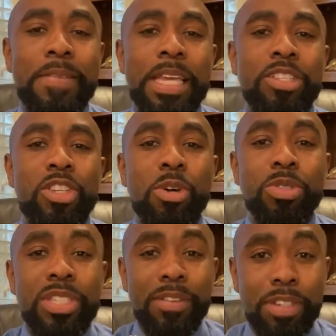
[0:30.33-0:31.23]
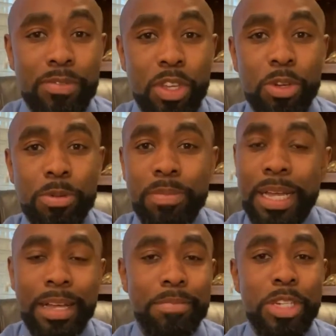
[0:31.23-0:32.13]
And so several of you,
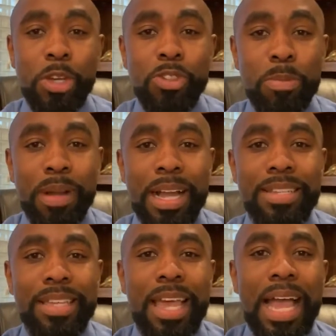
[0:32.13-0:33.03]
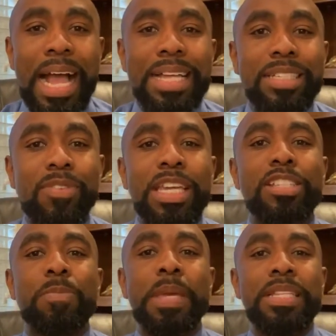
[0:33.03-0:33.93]
no surprise, asked if I could
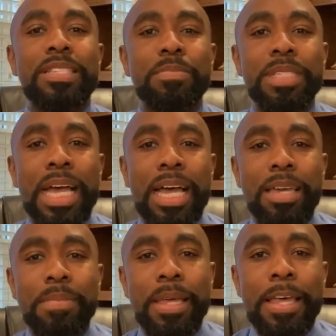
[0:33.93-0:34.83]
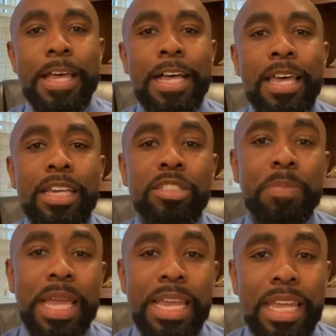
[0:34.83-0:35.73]
spend some time
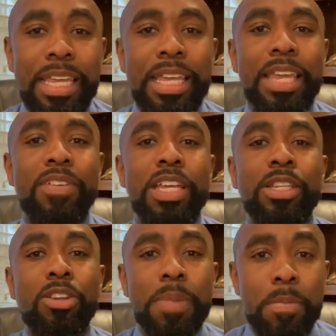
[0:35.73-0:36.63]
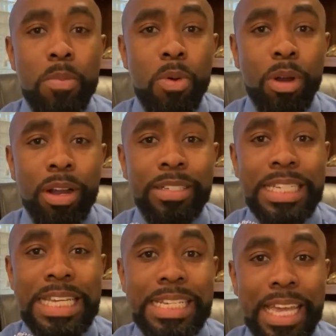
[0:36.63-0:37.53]
explaining and giving a little bit more
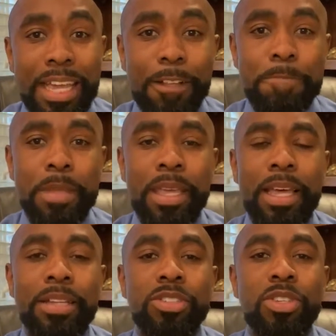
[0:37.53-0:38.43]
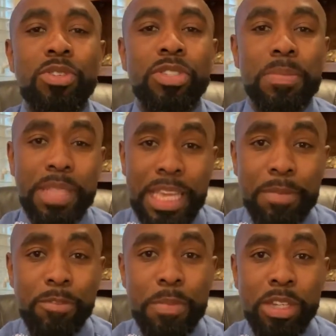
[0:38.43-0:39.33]
detail to some of the
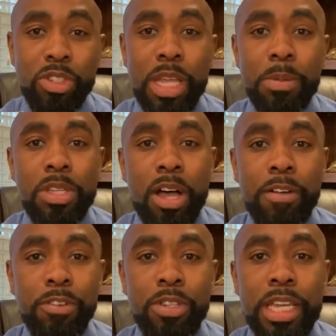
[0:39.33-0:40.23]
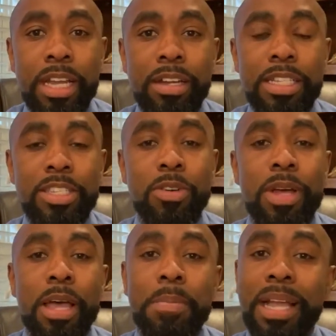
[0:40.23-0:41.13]
information that was offered there. And so
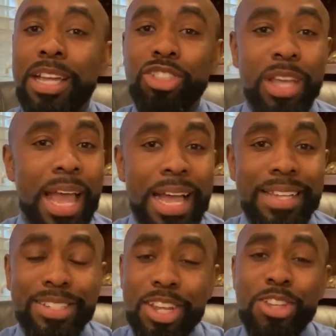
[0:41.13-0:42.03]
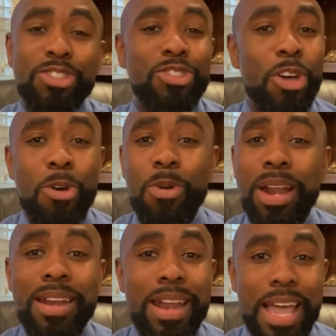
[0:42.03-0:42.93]
because you asked so
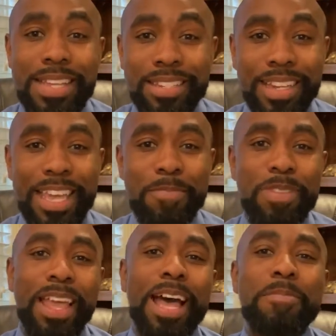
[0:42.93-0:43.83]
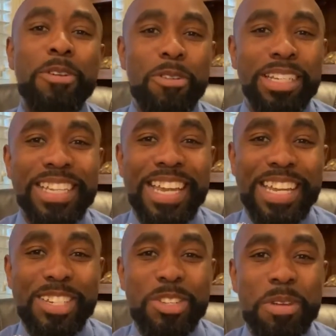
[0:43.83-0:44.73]
nicely, I'm going to get
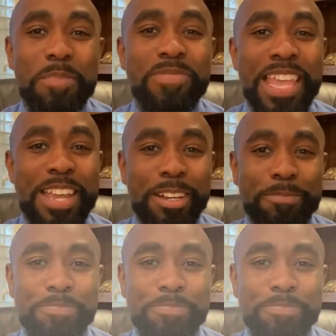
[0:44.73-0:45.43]
into it here.